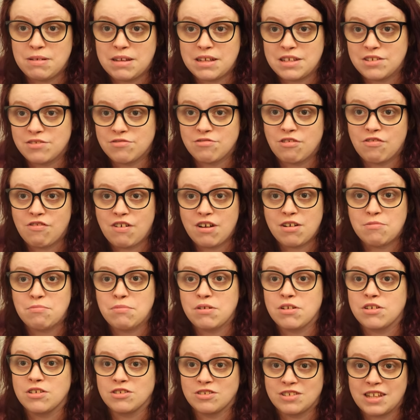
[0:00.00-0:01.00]
police are around
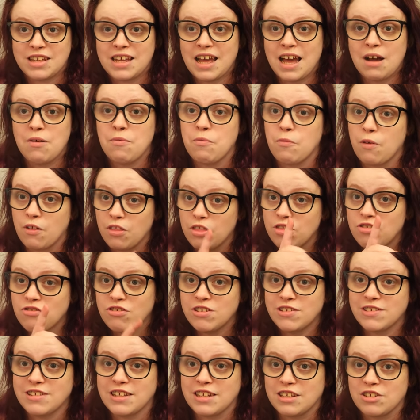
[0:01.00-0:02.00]
because they can one
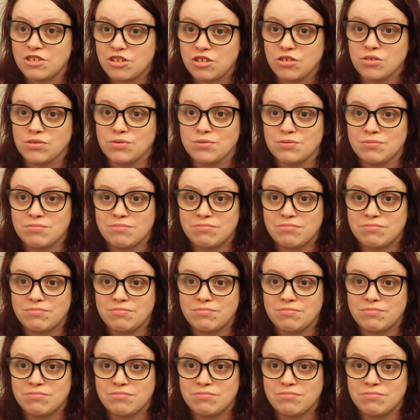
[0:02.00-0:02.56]
three six you.